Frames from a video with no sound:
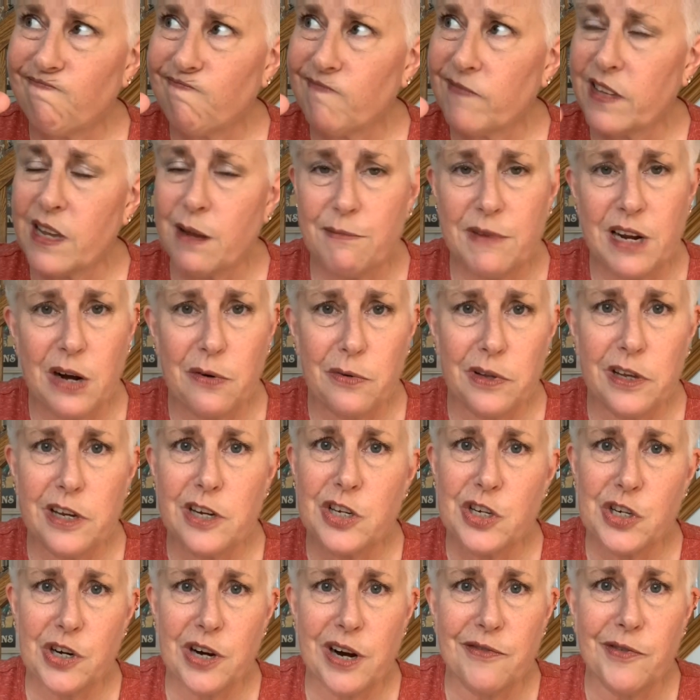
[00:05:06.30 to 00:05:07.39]
I'm not really
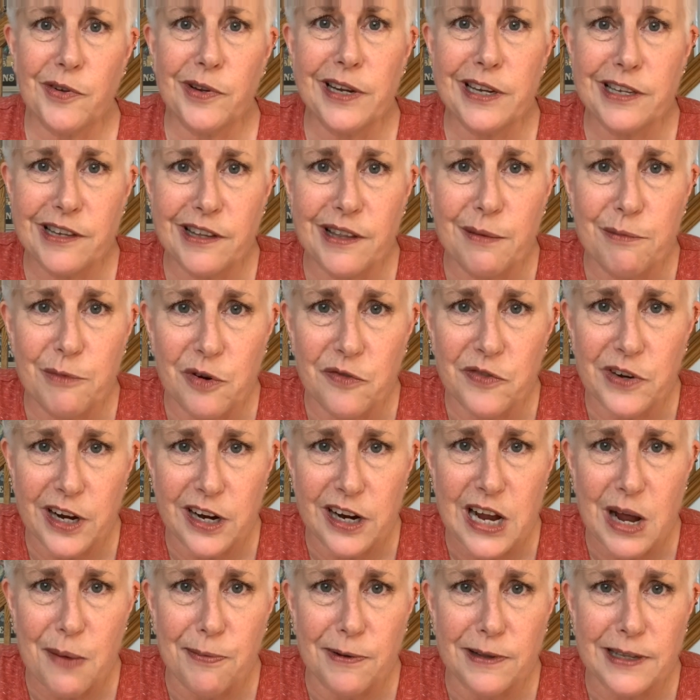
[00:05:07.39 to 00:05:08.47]
sure. I've only seen the movie a
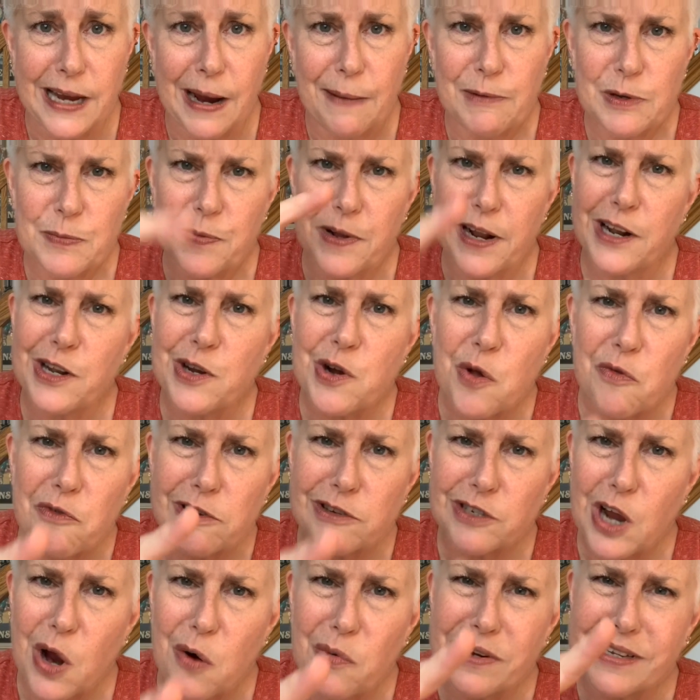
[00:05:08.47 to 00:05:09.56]
couple times, but I know there's
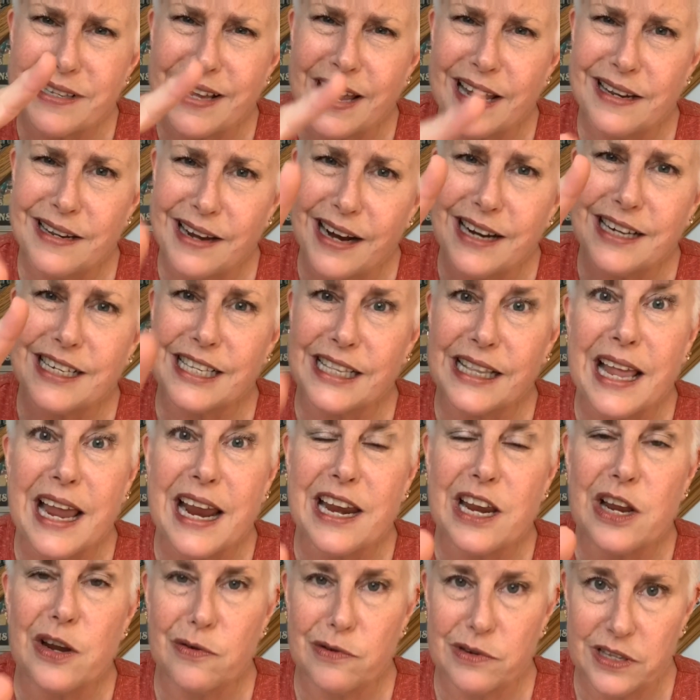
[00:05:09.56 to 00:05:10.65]
always that nice
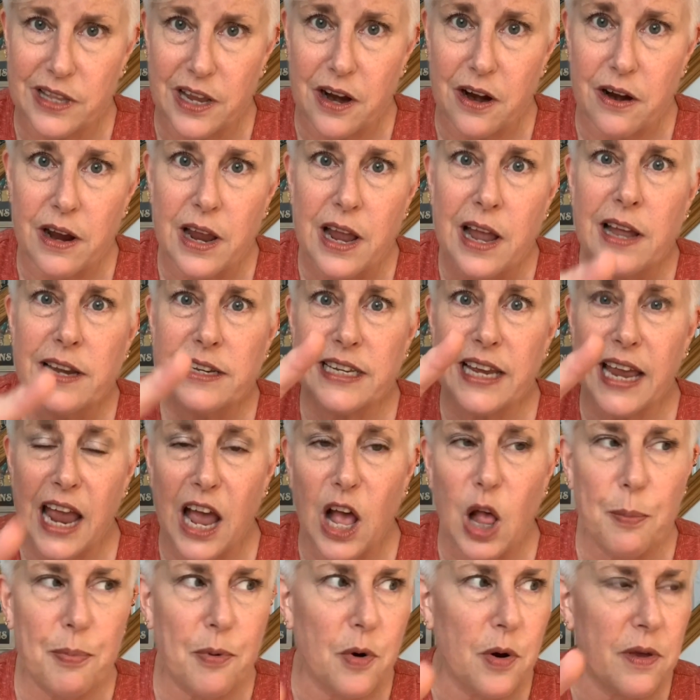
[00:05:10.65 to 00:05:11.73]
lady who's there to
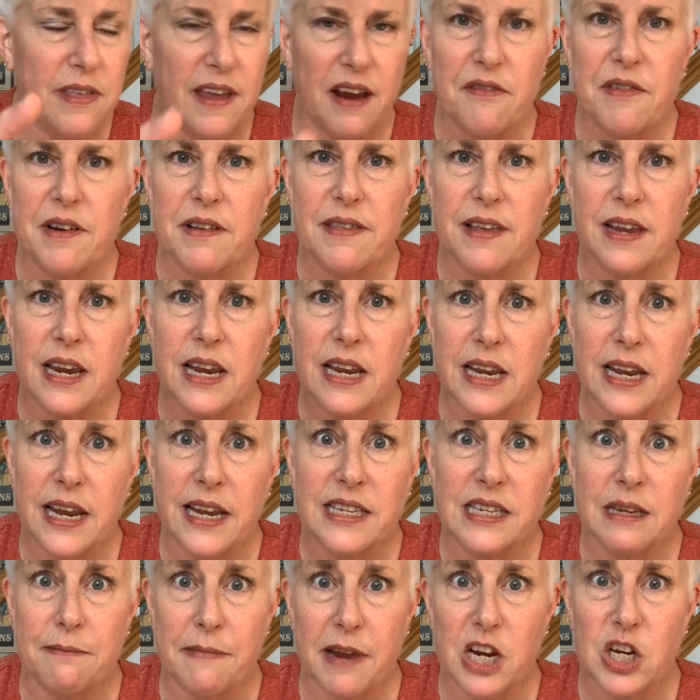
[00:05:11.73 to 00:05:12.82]
help him with everything he needs
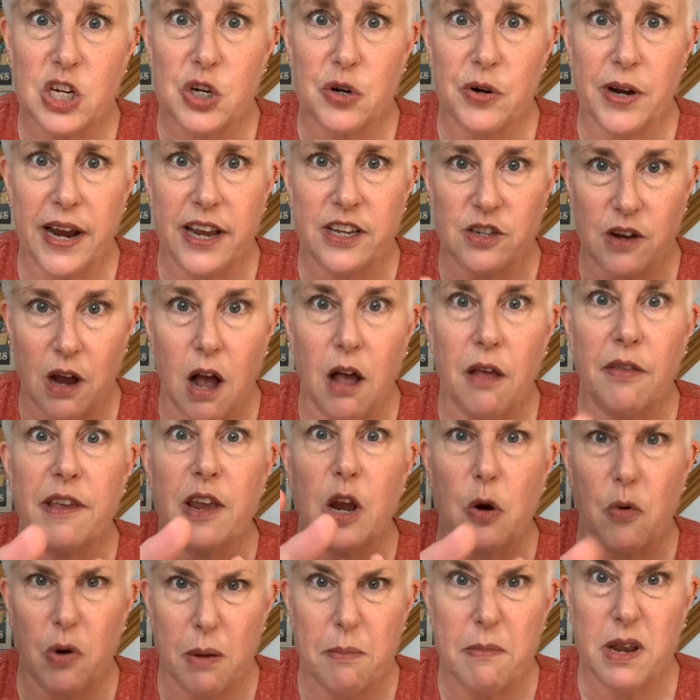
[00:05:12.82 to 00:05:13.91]
and make sure he has all the
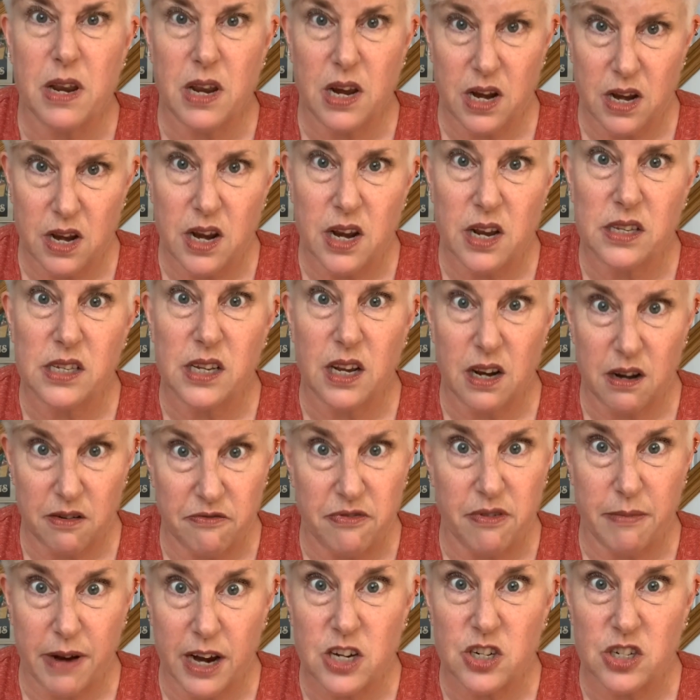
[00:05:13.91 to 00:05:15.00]
equipment he needs and
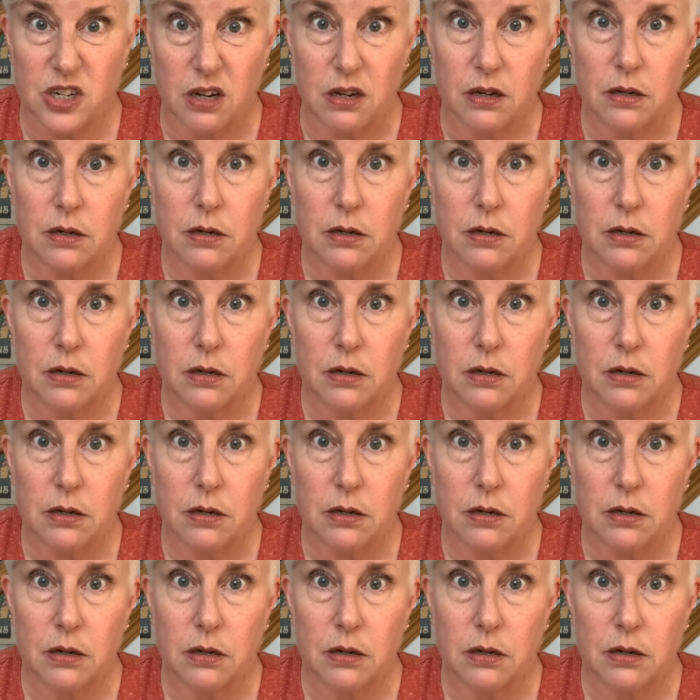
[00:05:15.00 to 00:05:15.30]
information.